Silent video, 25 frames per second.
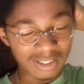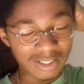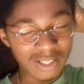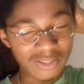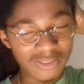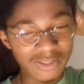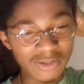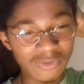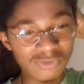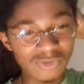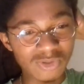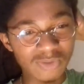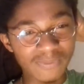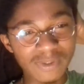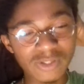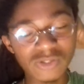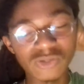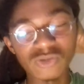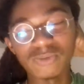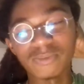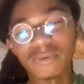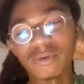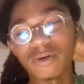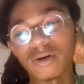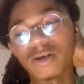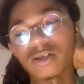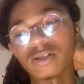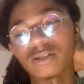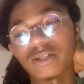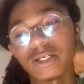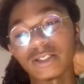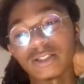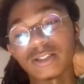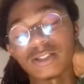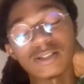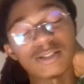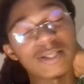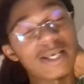I think it was going to be two parts.
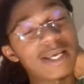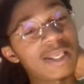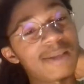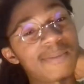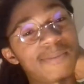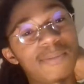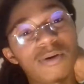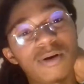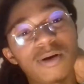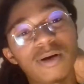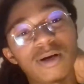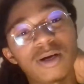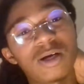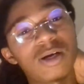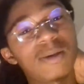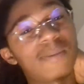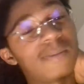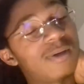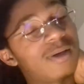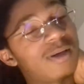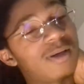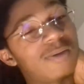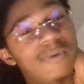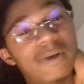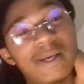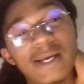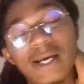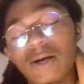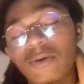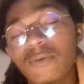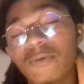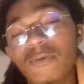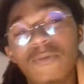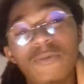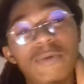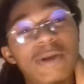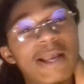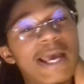Like, the second part, come on, we
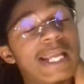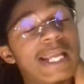got